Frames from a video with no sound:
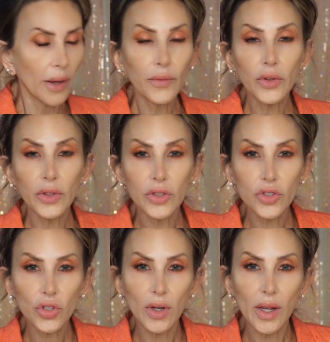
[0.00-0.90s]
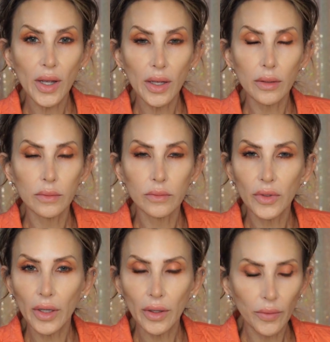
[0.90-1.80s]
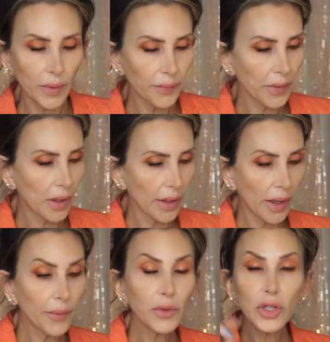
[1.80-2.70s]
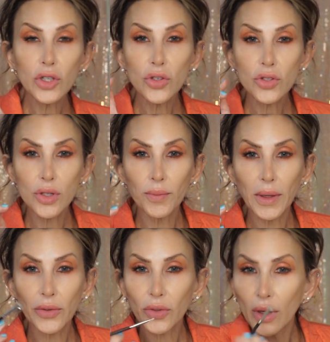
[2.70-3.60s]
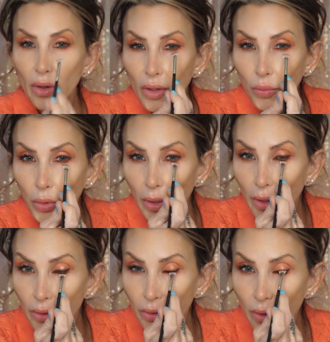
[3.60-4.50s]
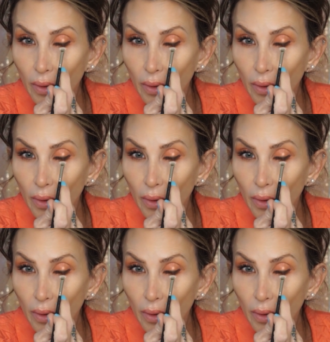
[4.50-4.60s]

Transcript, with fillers: I'm going to try, no, I'm not. I'm going to use the mascara brush